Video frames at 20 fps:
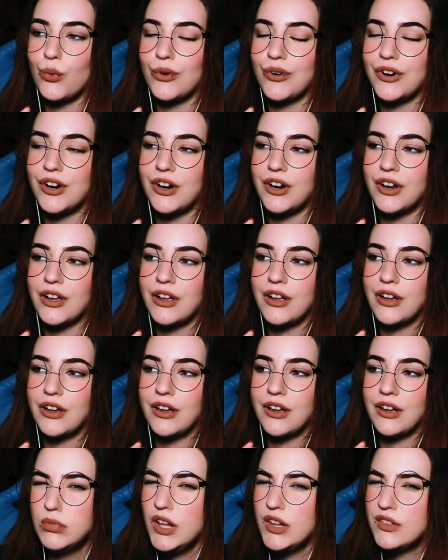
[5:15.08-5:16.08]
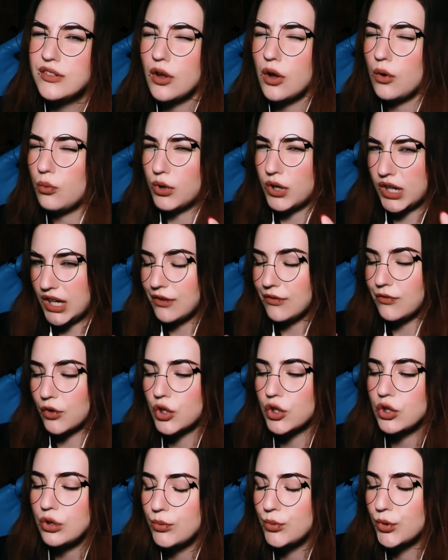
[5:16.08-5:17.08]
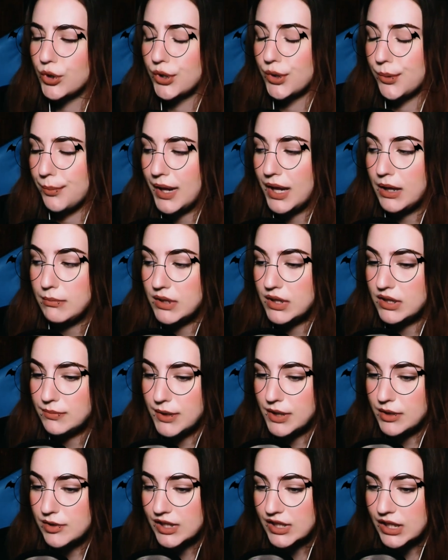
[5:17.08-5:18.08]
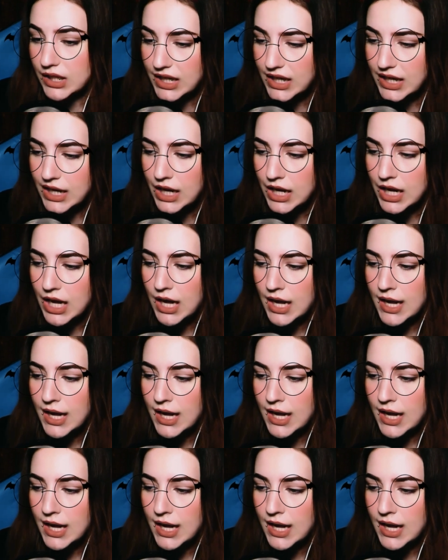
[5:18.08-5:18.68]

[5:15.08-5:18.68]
work. It's not working for newborn babies, basically.